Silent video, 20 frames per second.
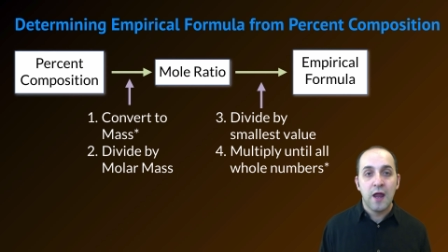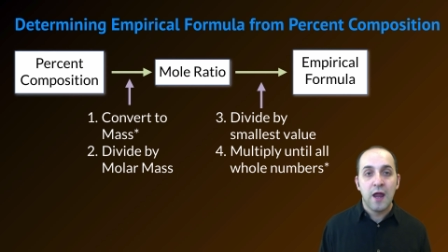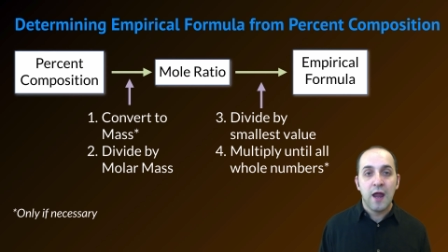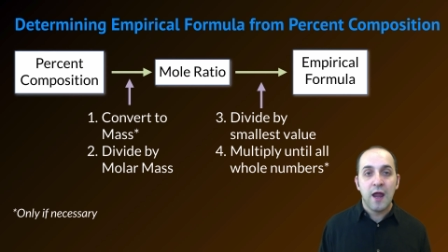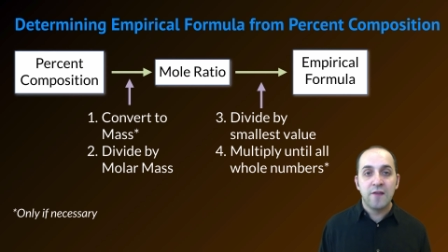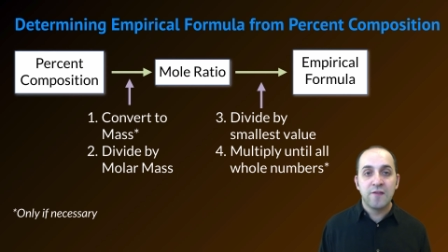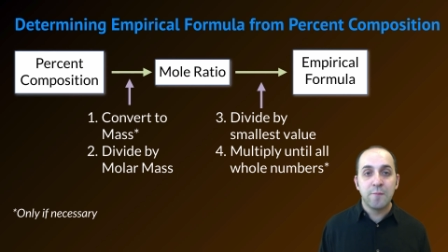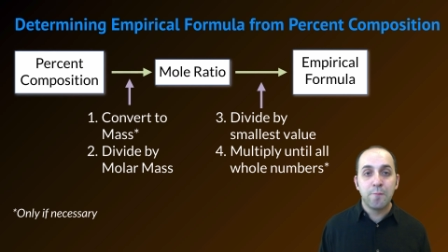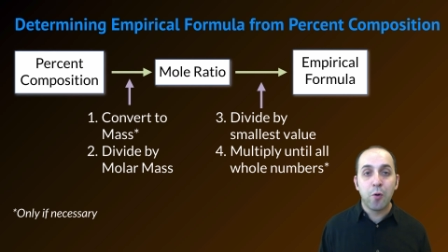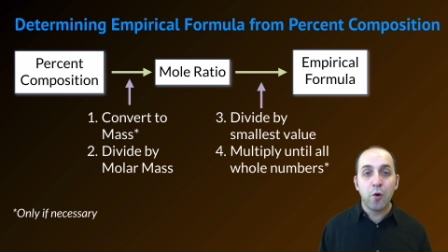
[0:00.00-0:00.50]

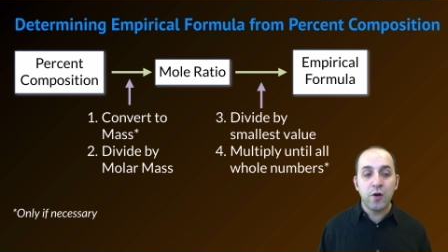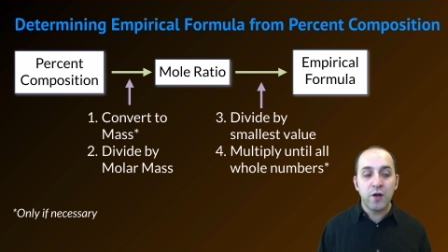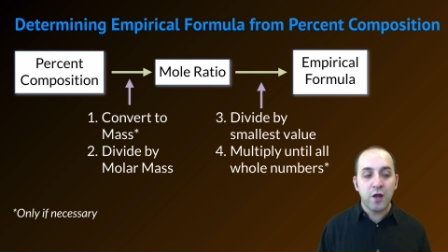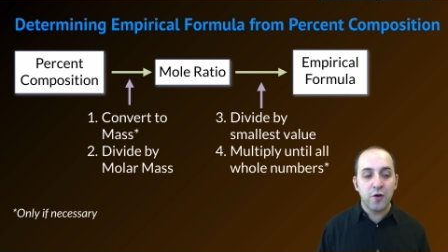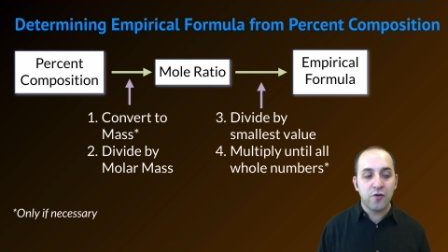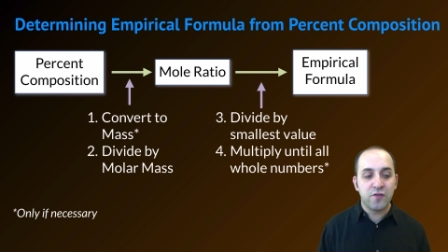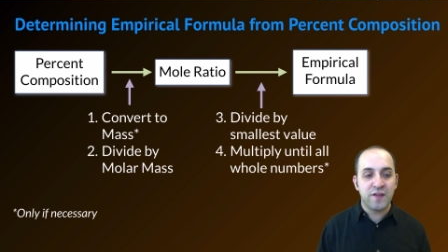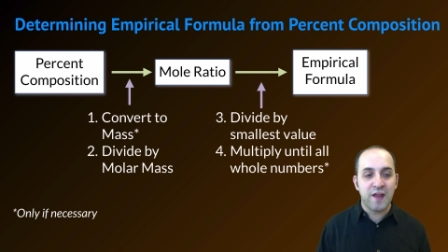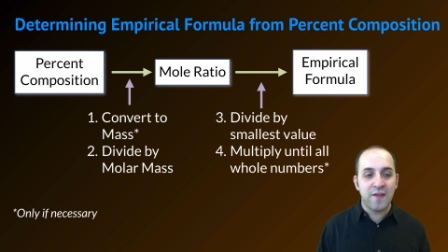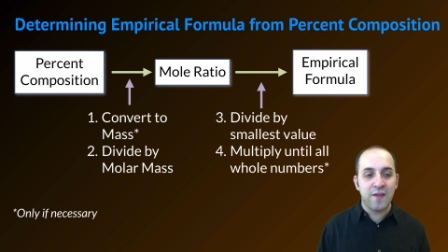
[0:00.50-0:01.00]
It's important to
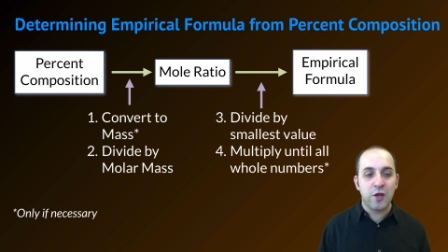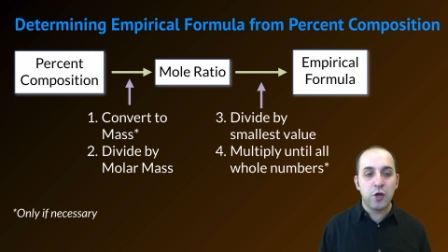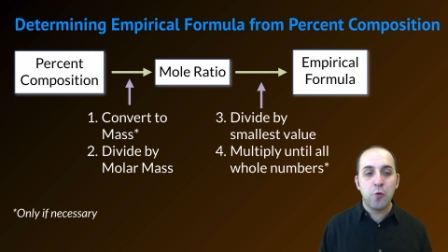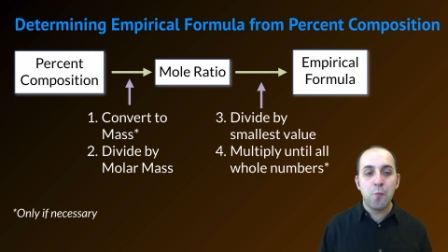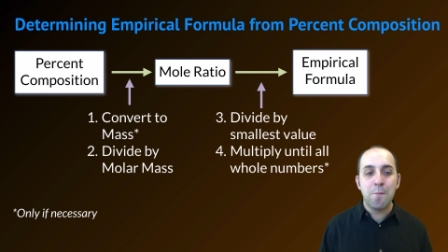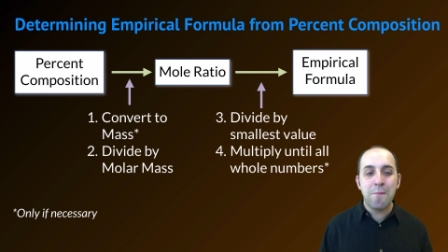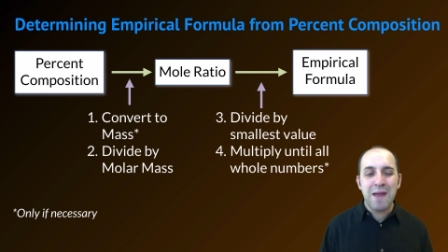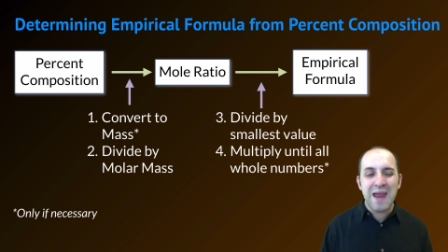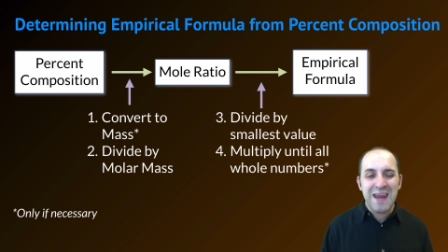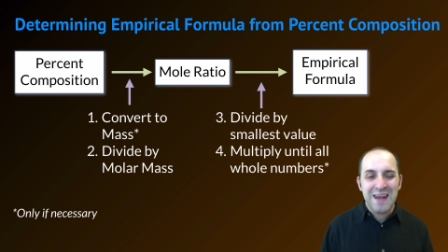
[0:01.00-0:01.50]
understand that you
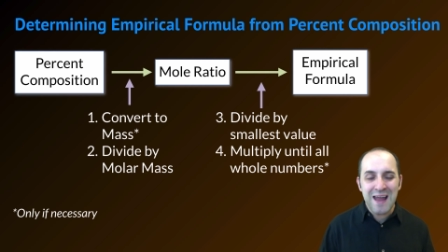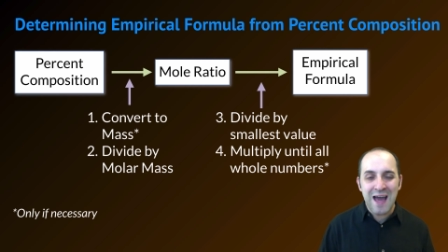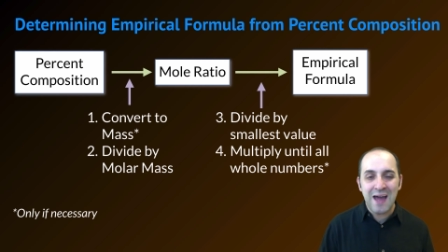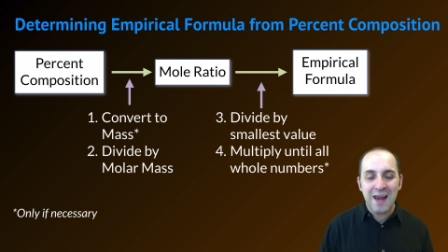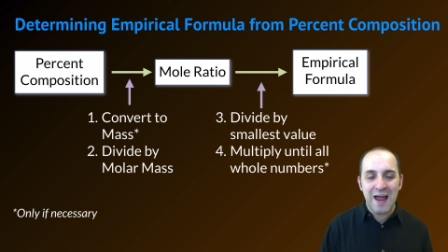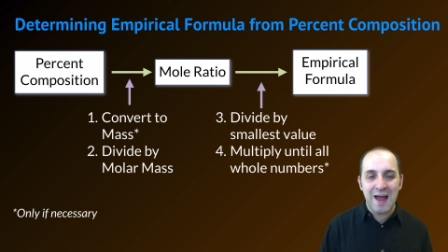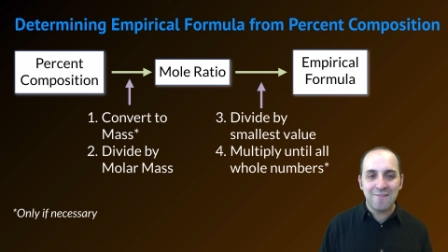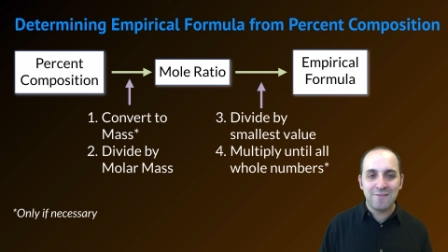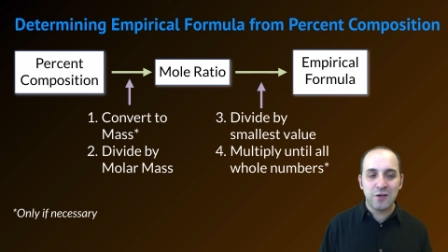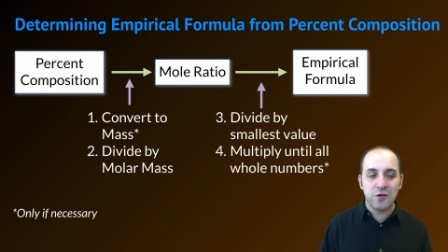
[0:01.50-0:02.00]
may not
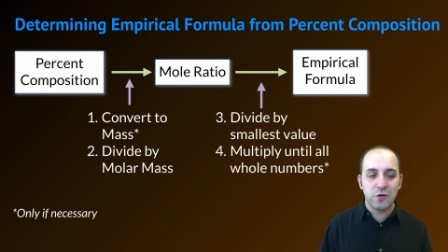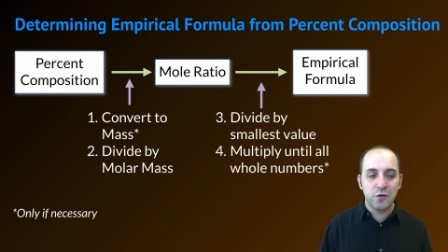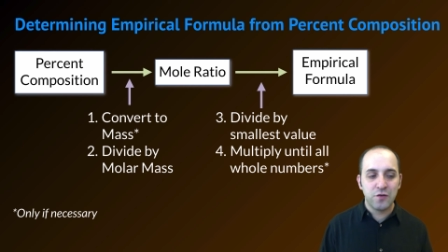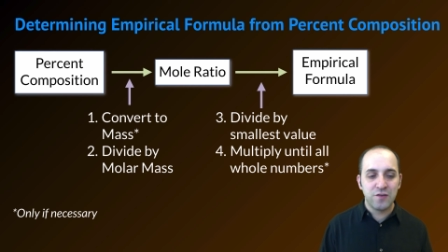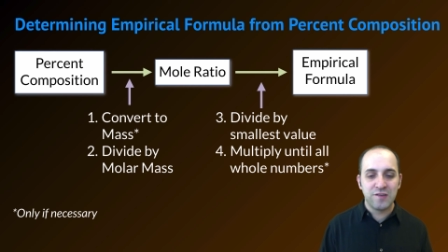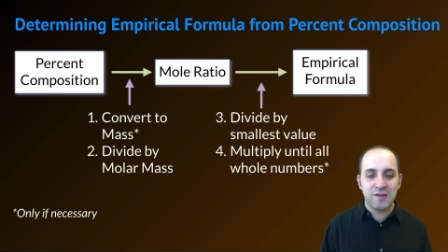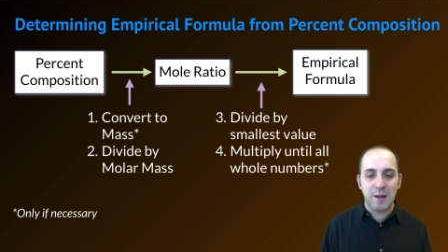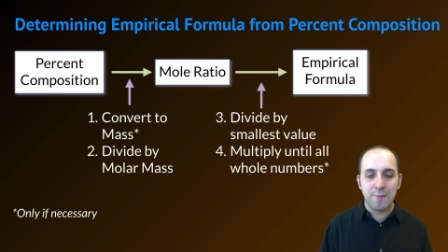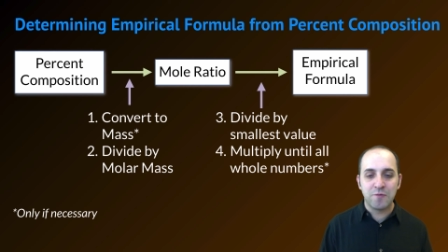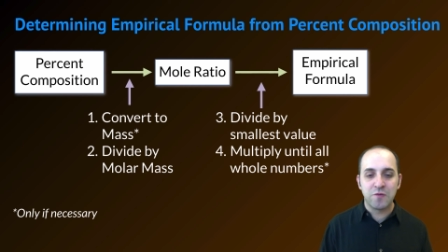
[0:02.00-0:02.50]
have to do
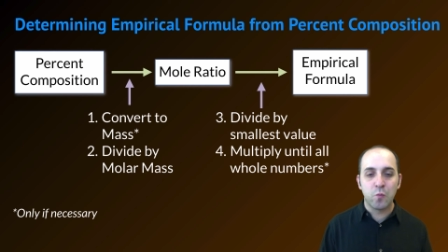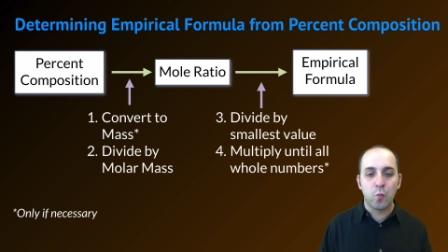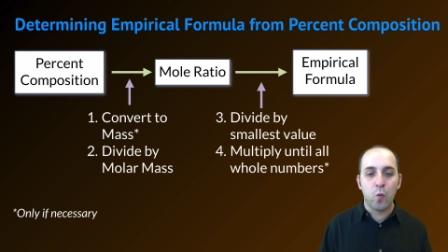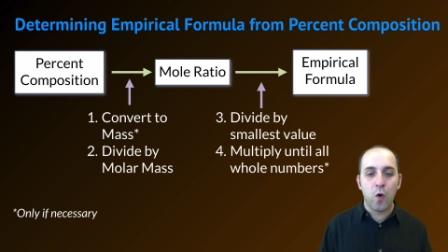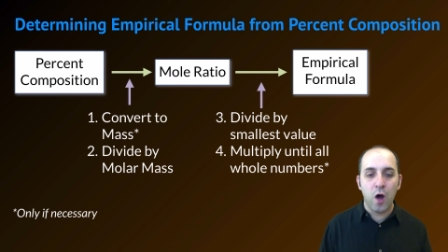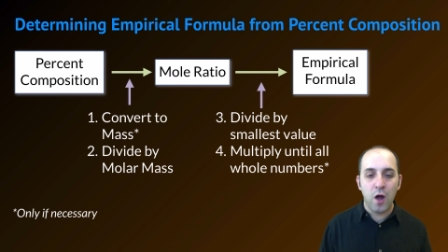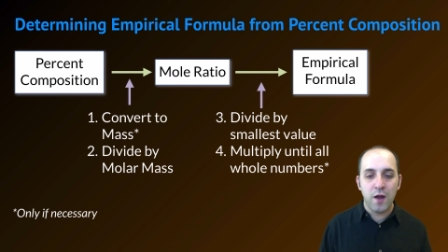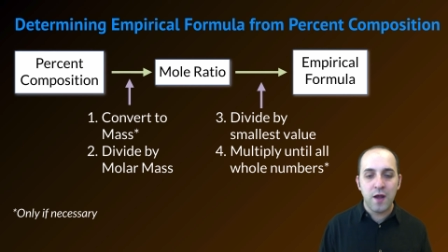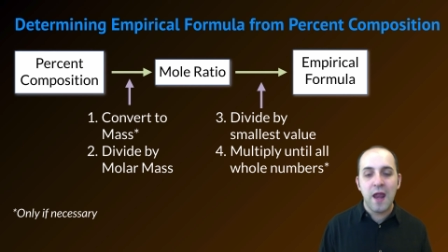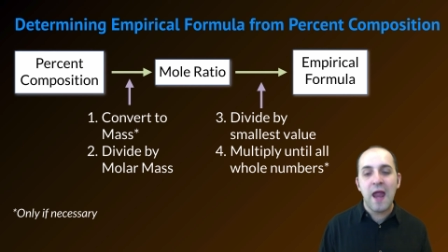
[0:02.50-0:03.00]
steps
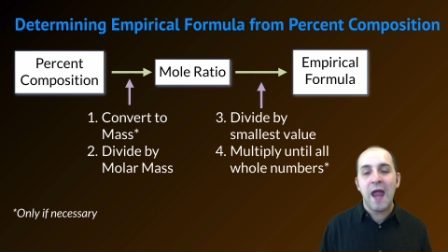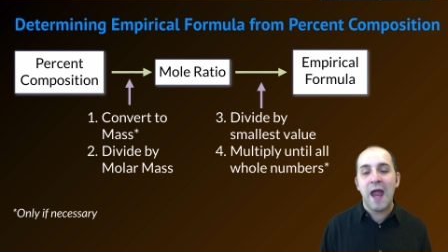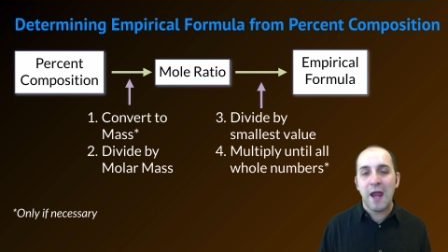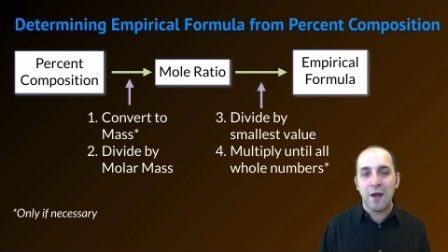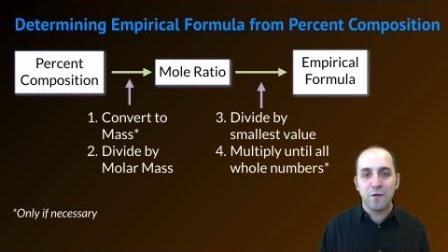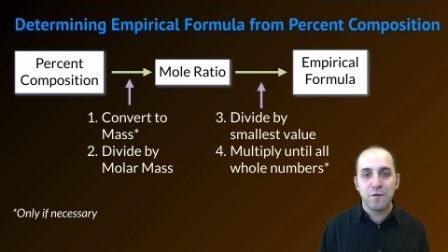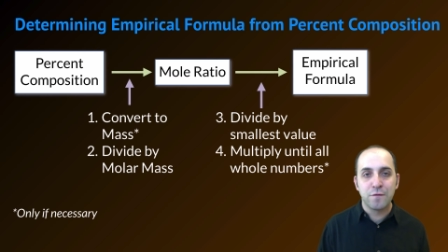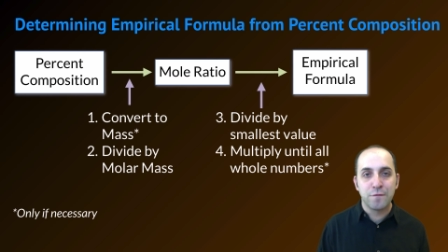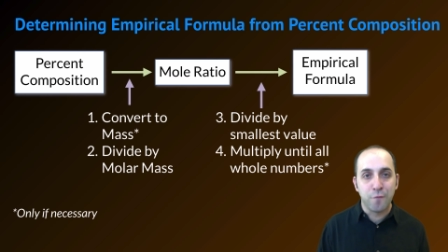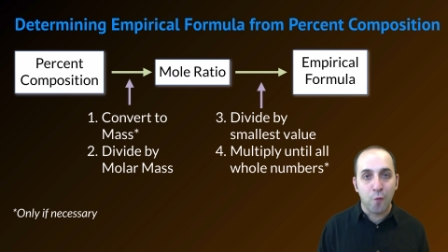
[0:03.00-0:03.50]
1
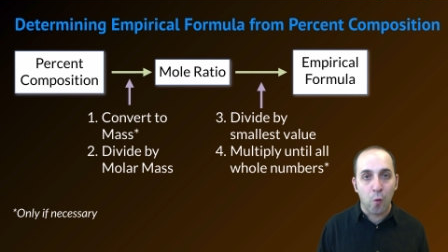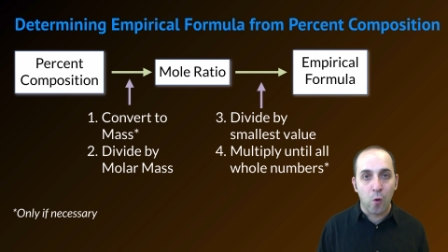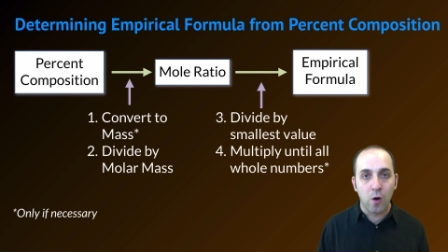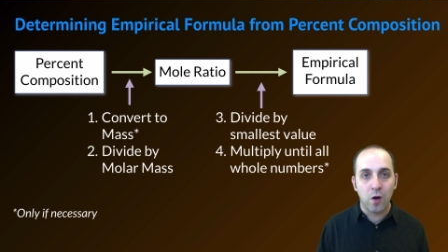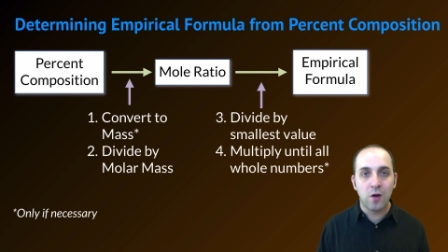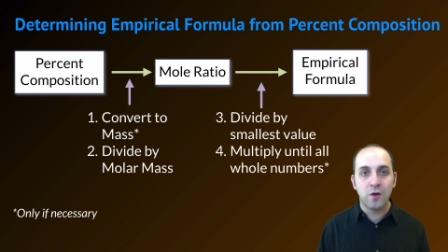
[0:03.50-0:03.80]
and 4,